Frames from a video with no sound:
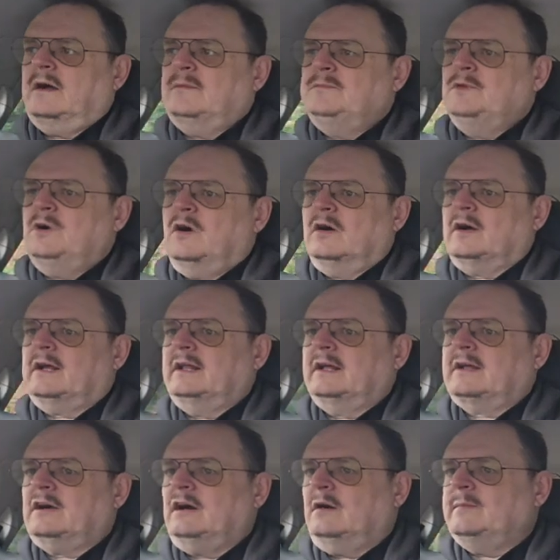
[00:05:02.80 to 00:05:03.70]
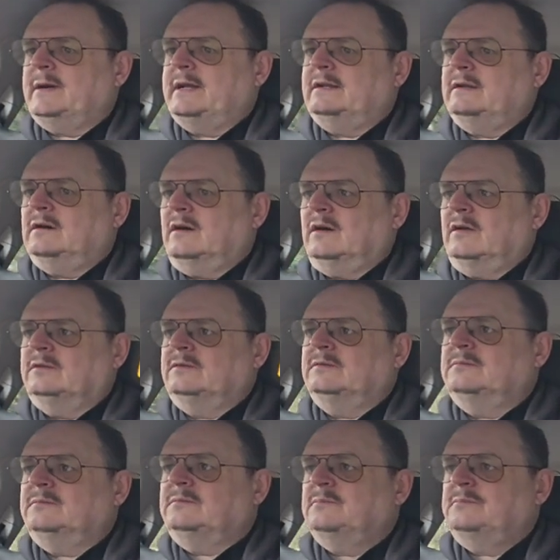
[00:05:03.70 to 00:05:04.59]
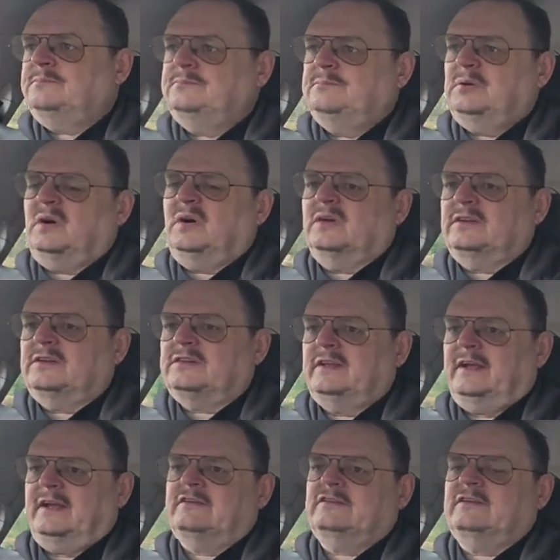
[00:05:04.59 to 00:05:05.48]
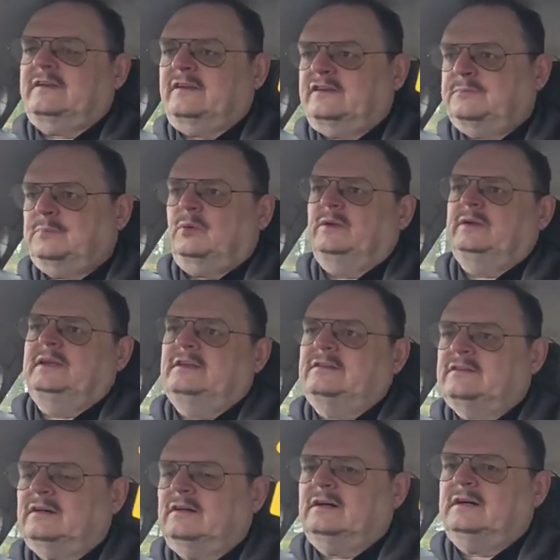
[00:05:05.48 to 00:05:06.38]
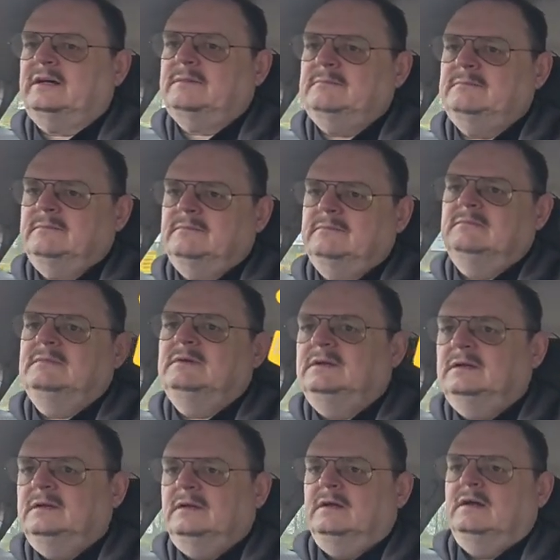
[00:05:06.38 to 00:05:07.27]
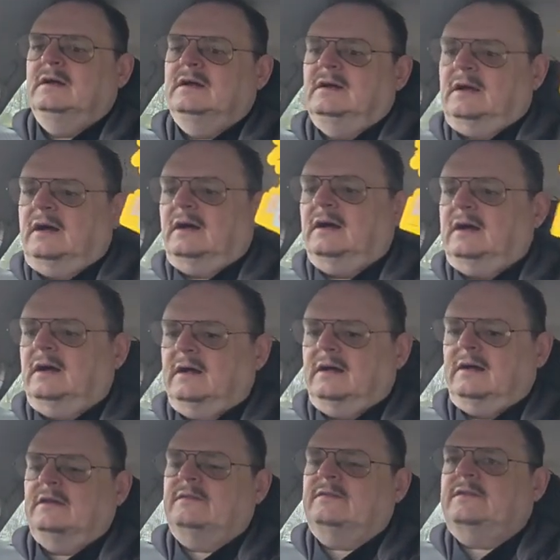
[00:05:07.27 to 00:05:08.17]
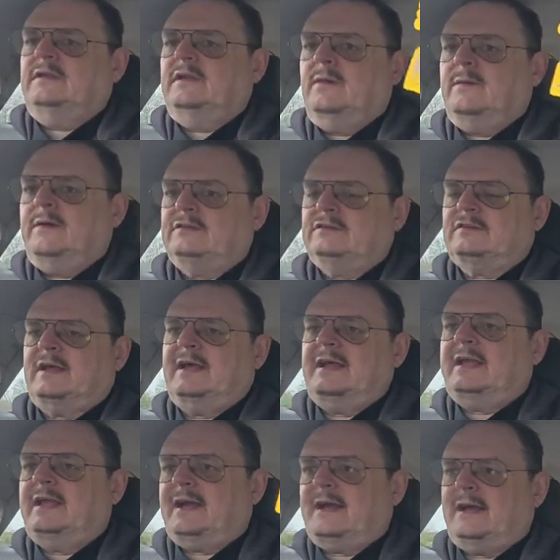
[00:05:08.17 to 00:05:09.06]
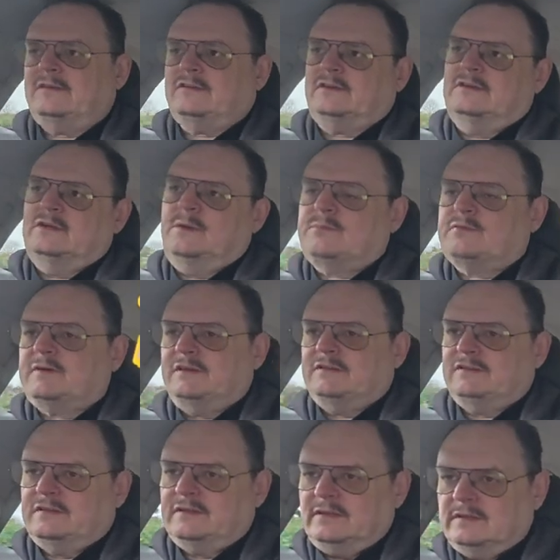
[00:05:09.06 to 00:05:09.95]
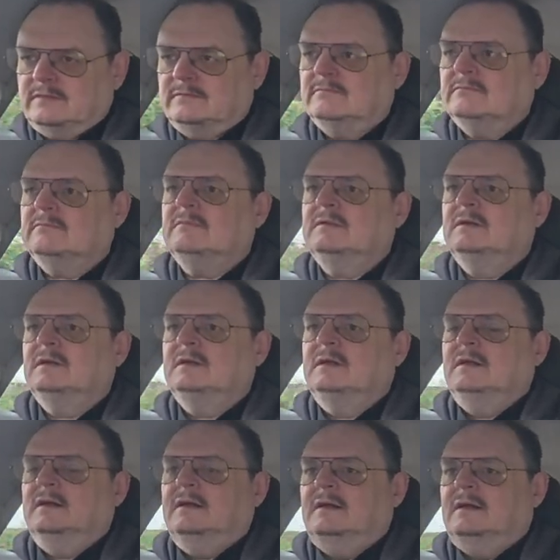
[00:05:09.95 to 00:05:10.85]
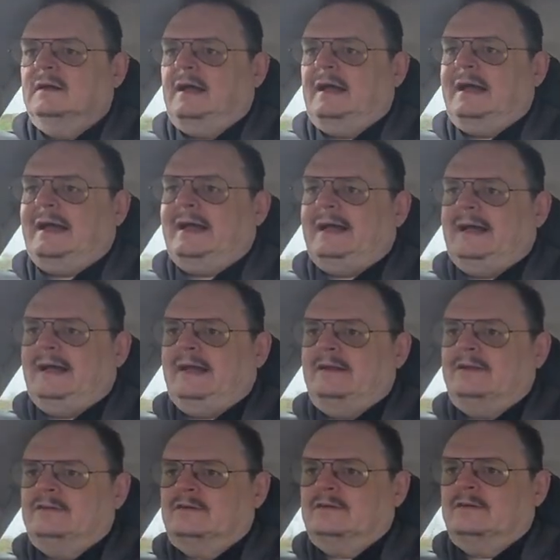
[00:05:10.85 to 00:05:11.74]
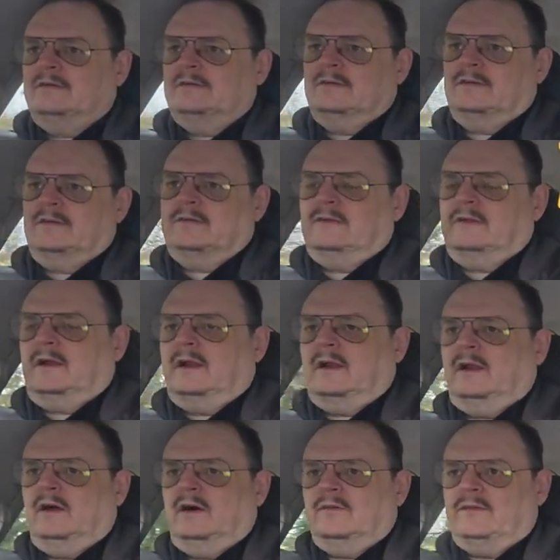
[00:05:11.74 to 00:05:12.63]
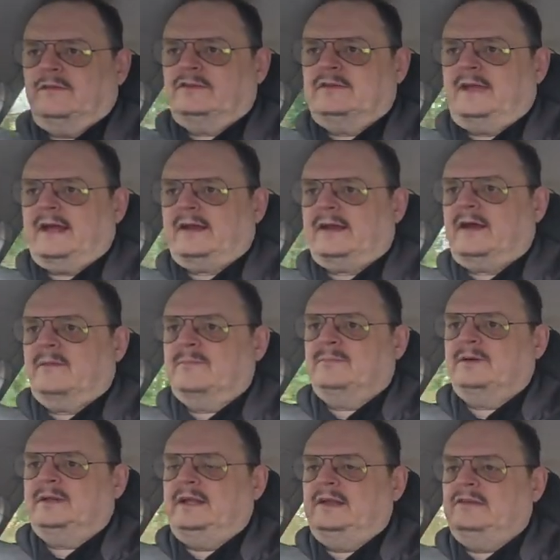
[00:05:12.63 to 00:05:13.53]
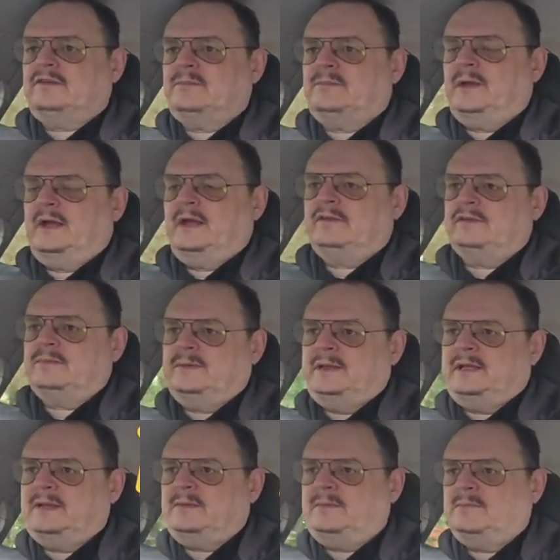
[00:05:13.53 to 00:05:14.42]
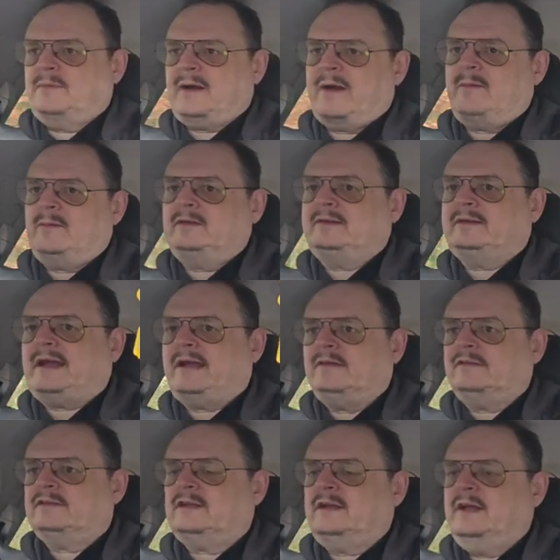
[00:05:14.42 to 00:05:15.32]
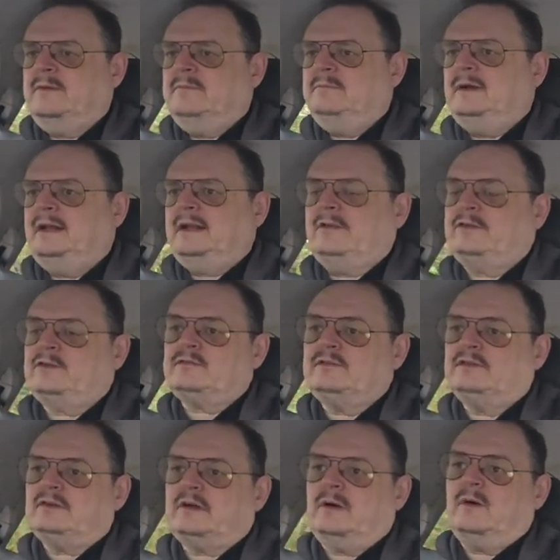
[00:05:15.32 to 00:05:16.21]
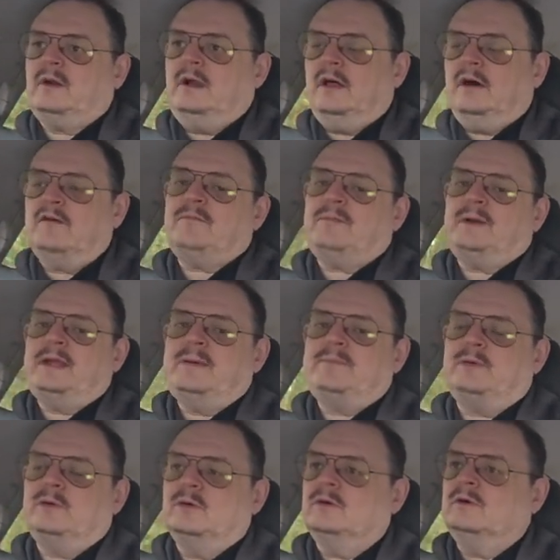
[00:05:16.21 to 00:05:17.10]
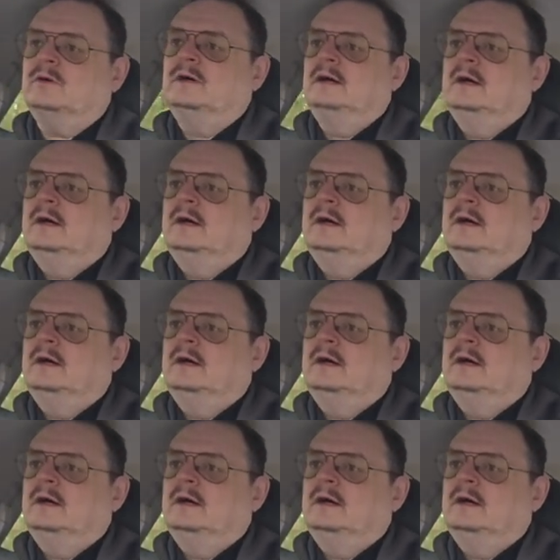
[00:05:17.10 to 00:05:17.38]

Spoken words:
not going to comment on politics at this point in time. The USA has a new president. and a lot of the tech companies appear to be bowing down to him, and as a result, a lot of people